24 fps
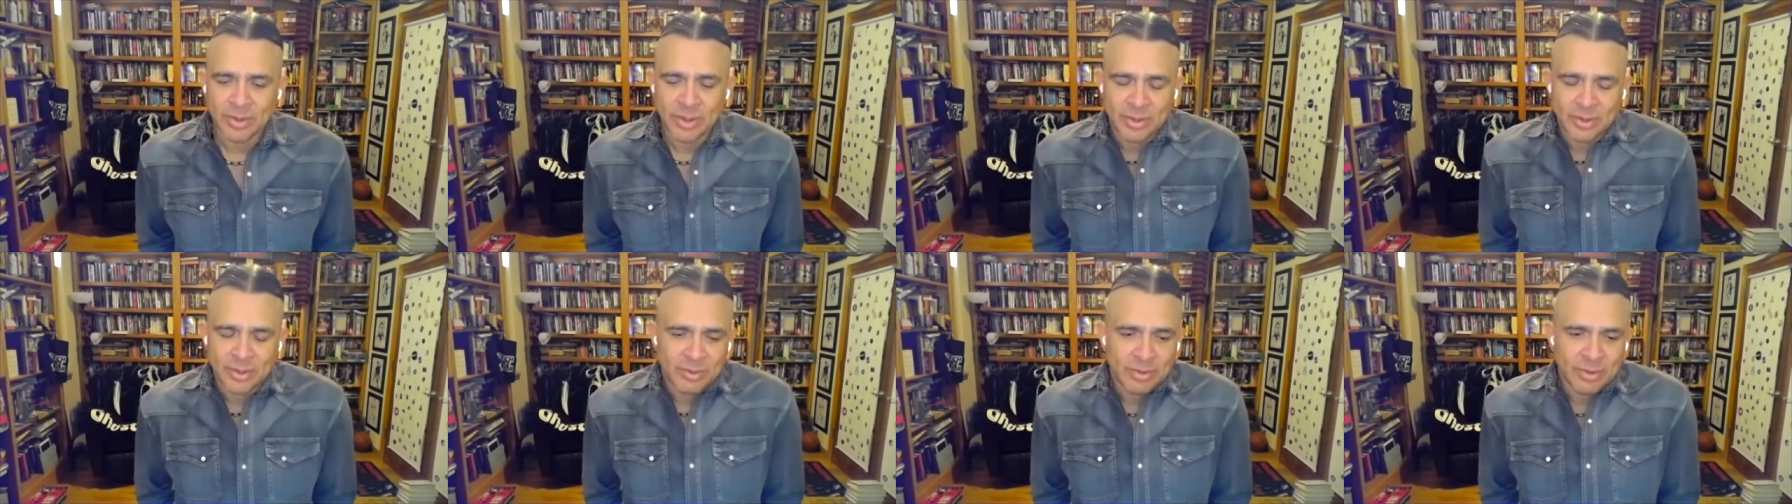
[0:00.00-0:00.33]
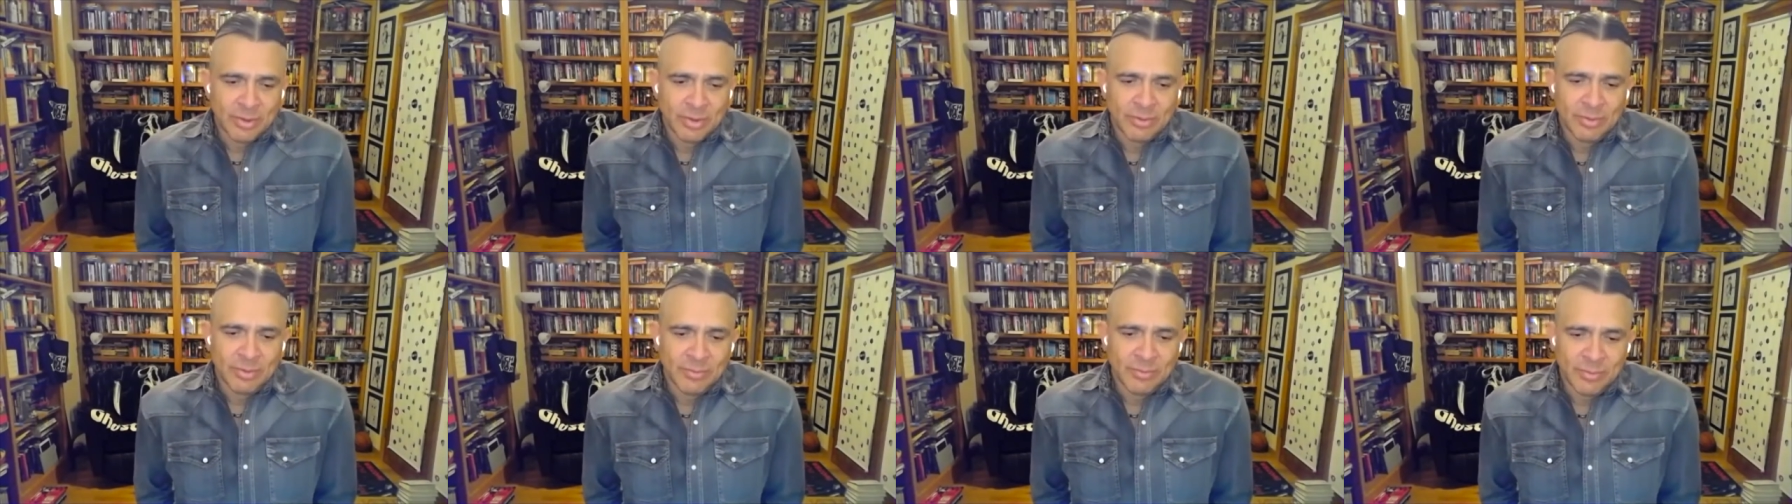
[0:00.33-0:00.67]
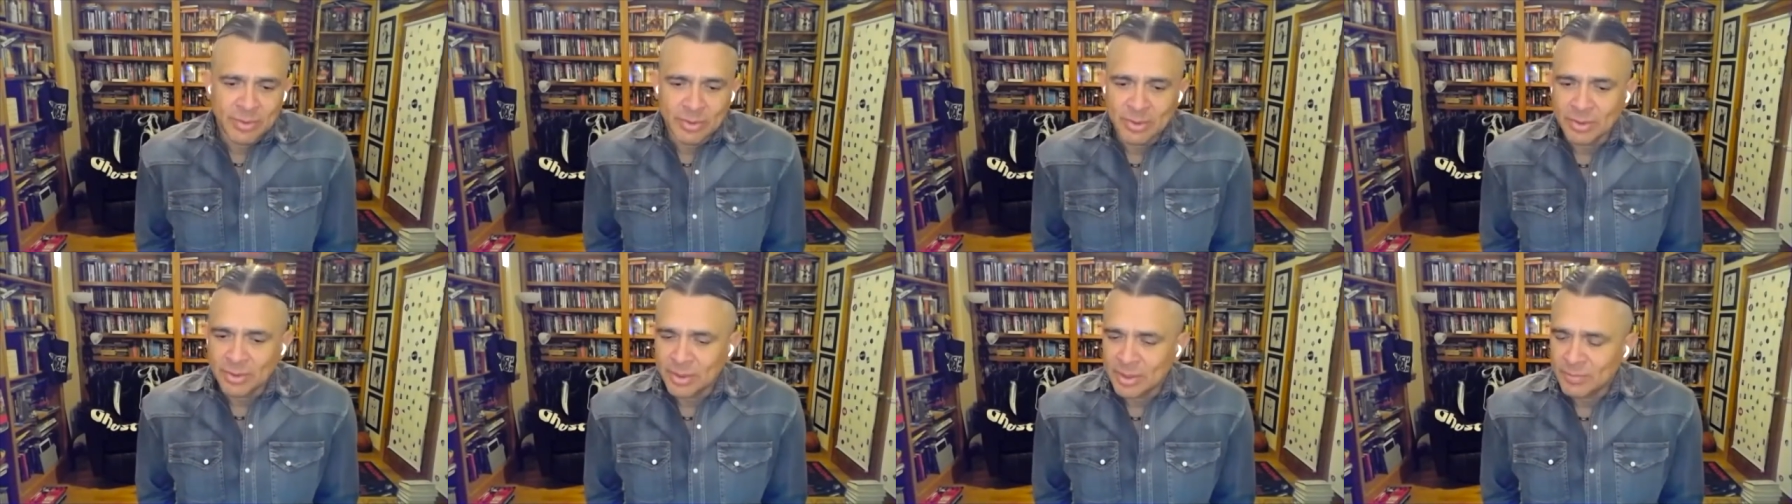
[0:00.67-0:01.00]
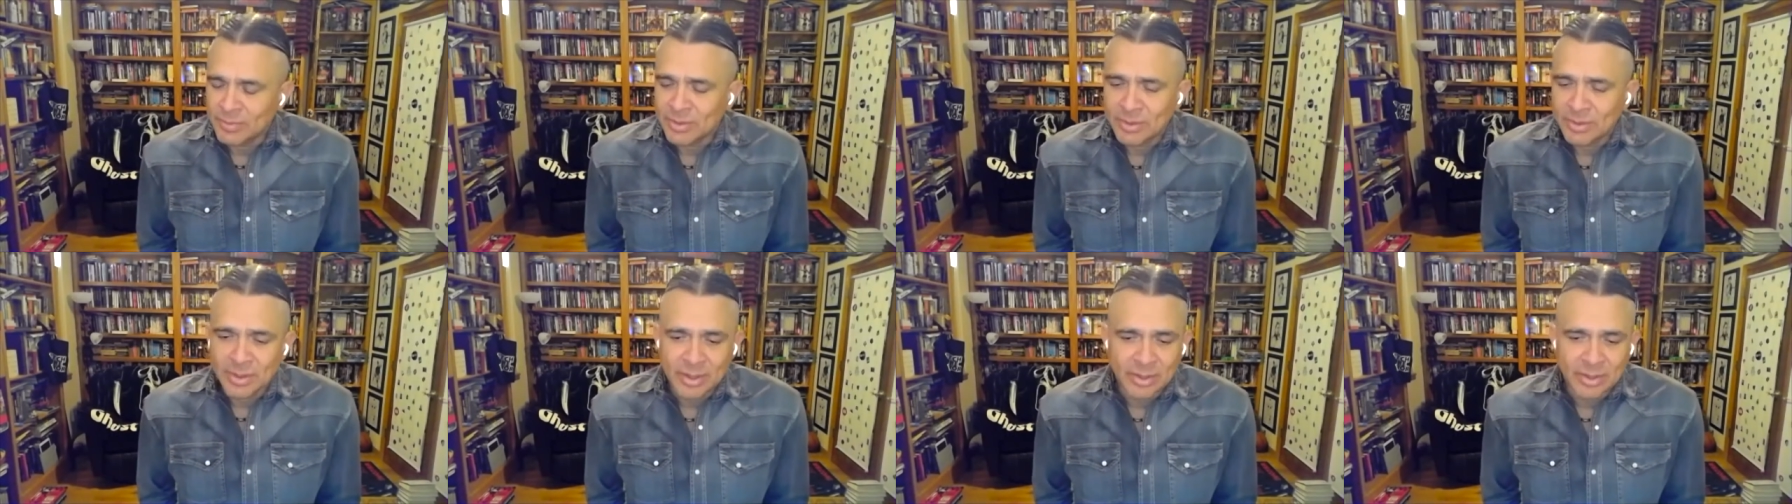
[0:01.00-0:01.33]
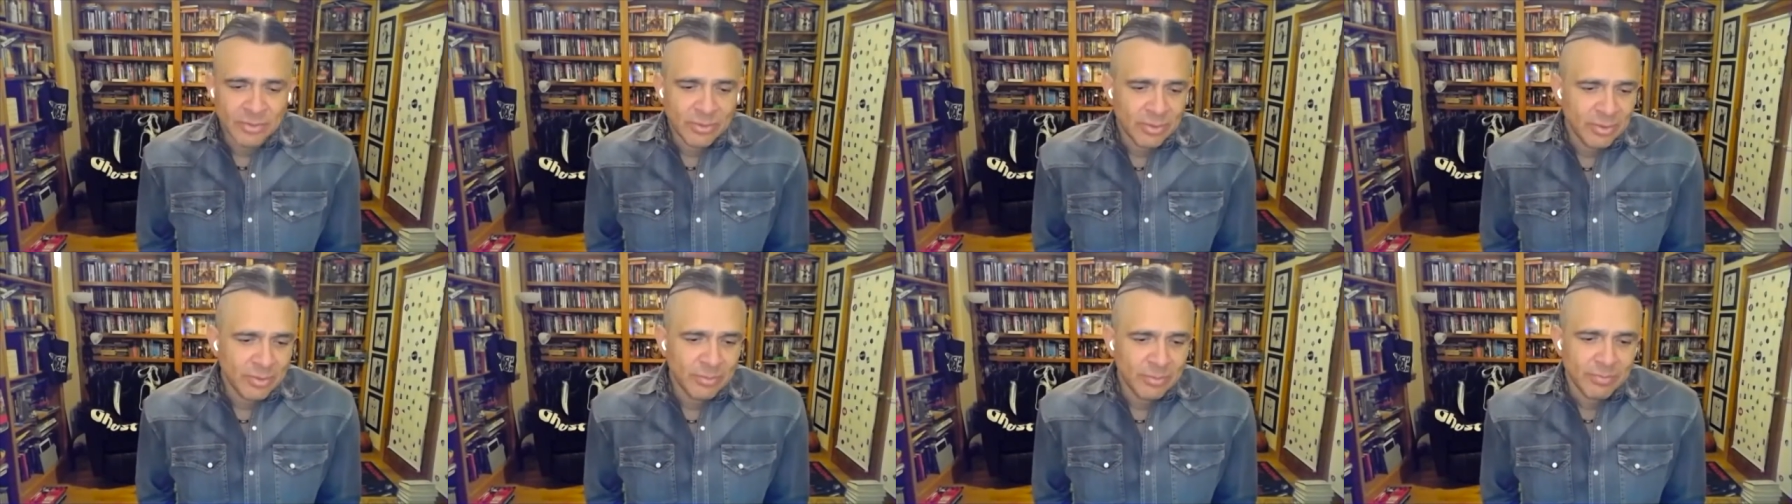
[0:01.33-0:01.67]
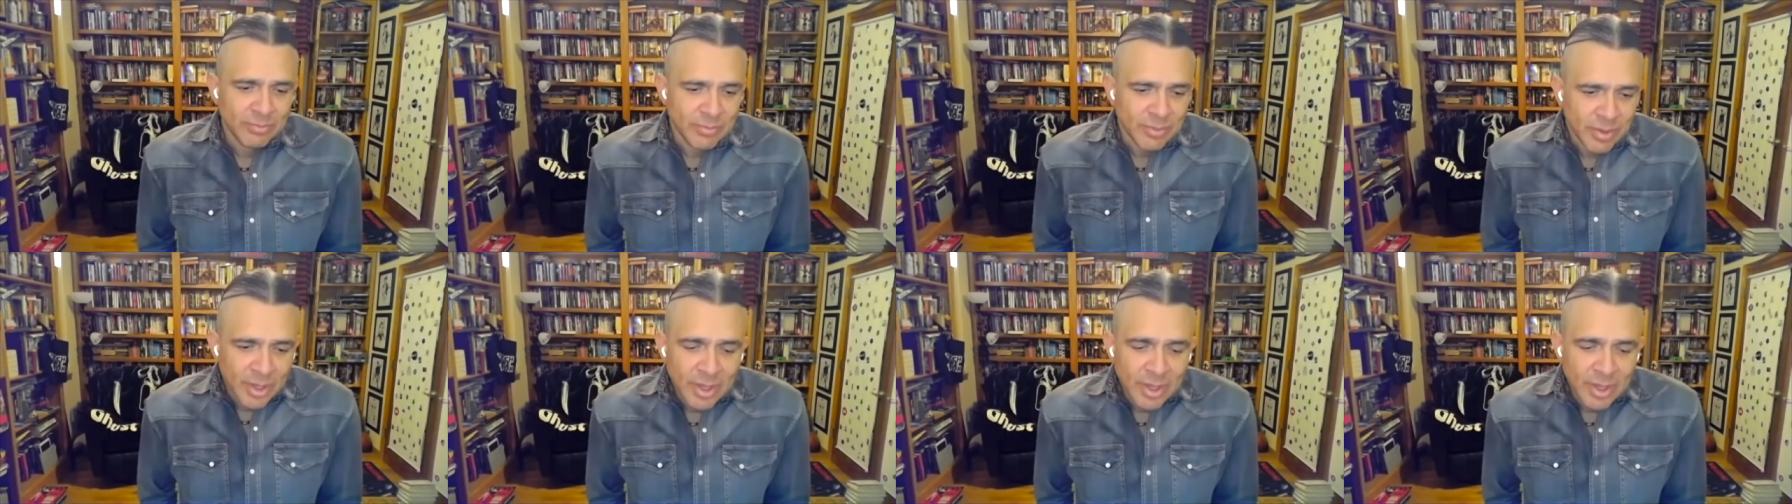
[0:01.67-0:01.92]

And so if you can give a slasher